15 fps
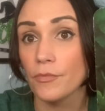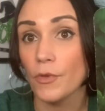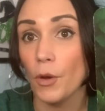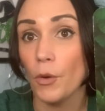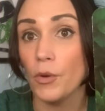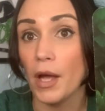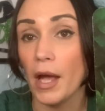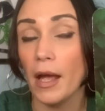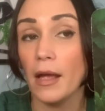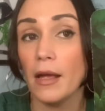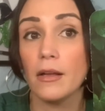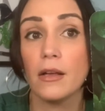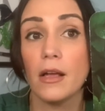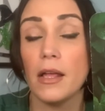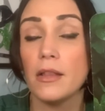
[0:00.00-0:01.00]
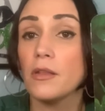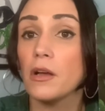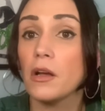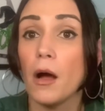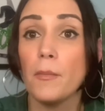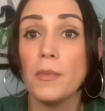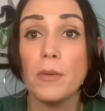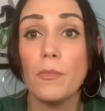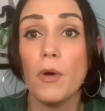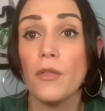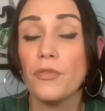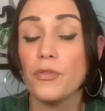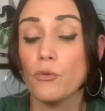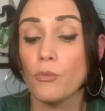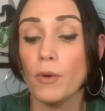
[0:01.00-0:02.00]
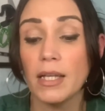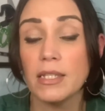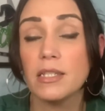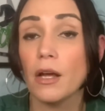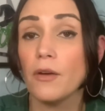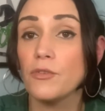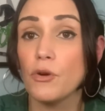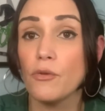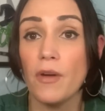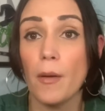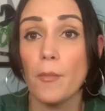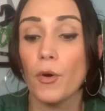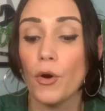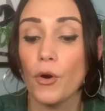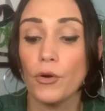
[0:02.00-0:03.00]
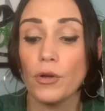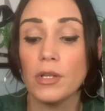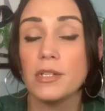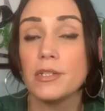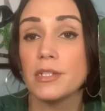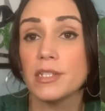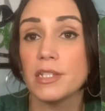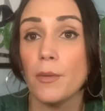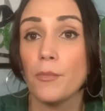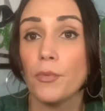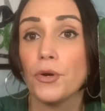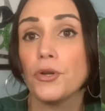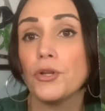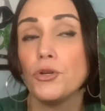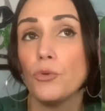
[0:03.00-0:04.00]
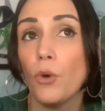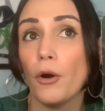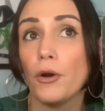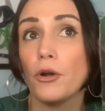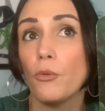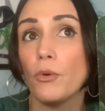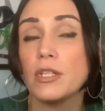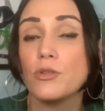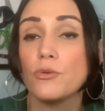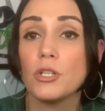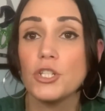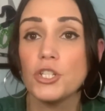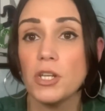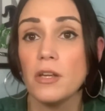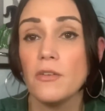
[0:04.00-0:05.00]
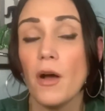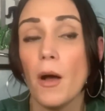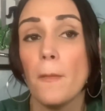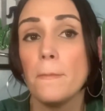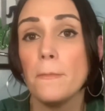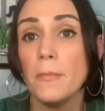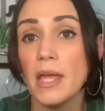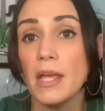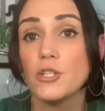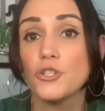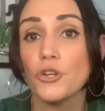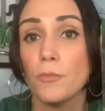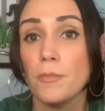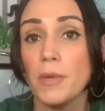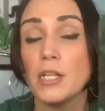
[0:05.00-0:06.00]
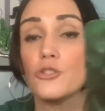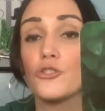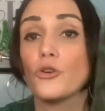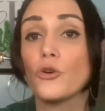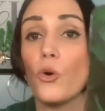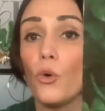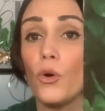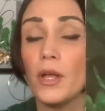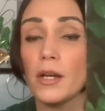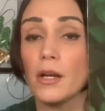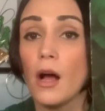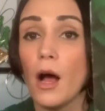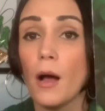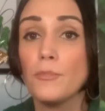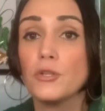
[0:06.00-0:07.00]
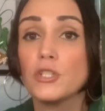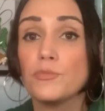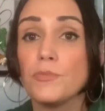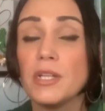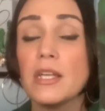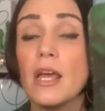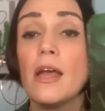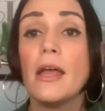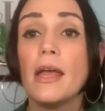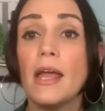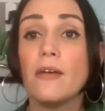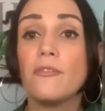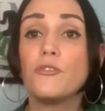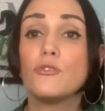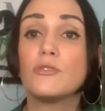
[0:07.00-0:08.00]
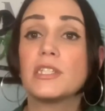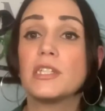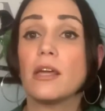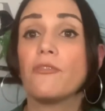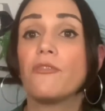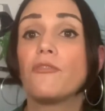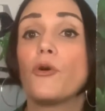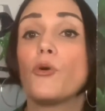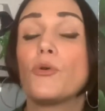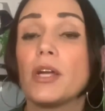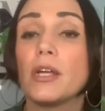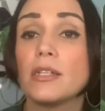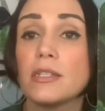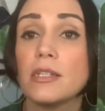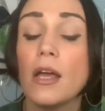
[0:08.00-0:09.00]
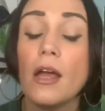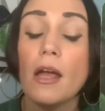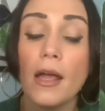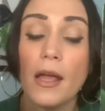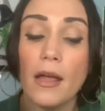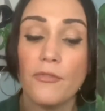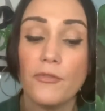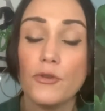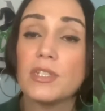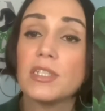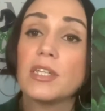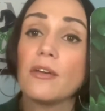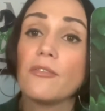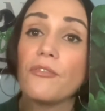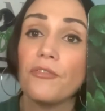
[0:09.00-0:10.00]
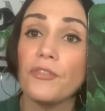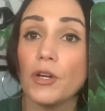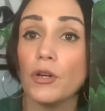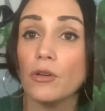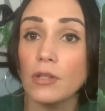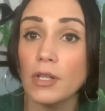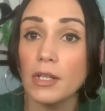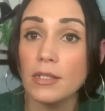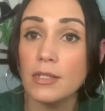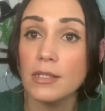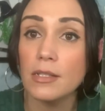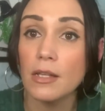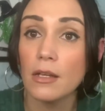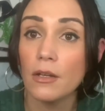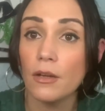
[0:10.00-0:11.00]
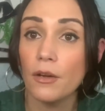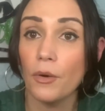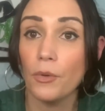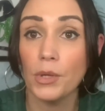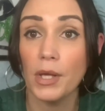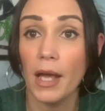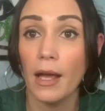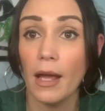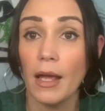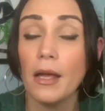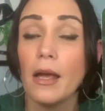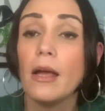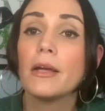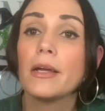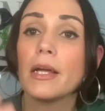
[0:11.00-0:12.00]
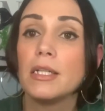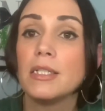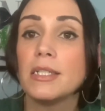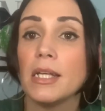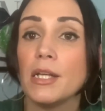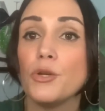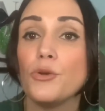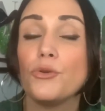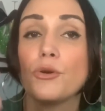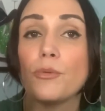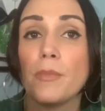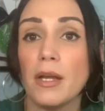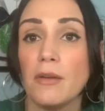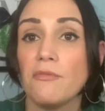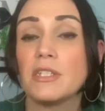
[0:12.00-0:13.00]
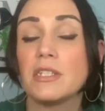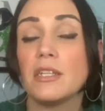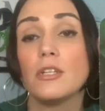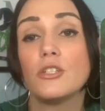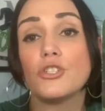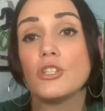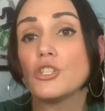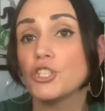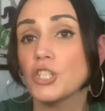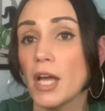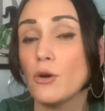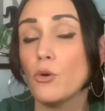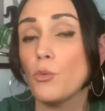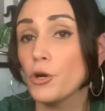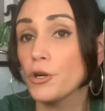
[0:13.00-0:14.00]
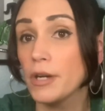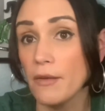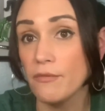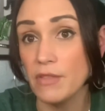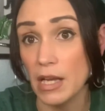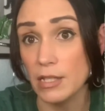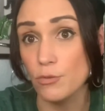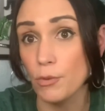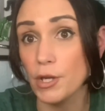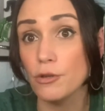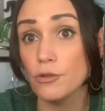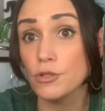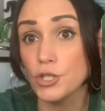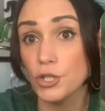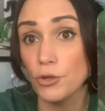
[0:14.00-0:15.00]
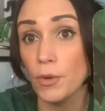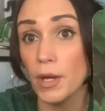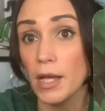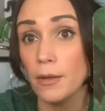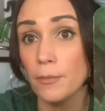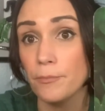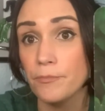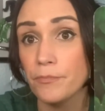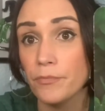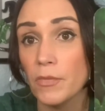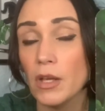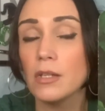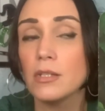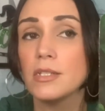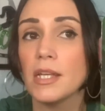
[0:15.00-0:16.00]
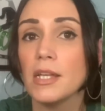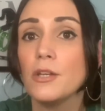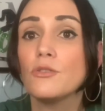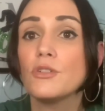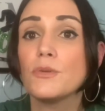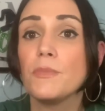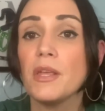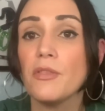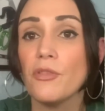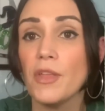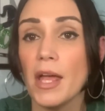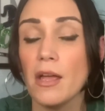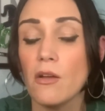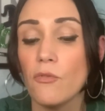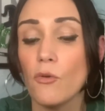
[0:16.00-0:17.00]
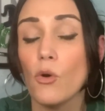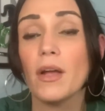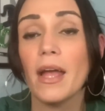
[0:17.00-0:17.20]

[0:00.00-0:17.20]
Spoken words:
Okay, in the coming month, the rest of November, early December, you are going to achieve a major, major goal and accomplishment if you stay focused, if you stay fearless, okay? Continue your manifestation and shadow work if that's what you're doing. Continue to be thankful.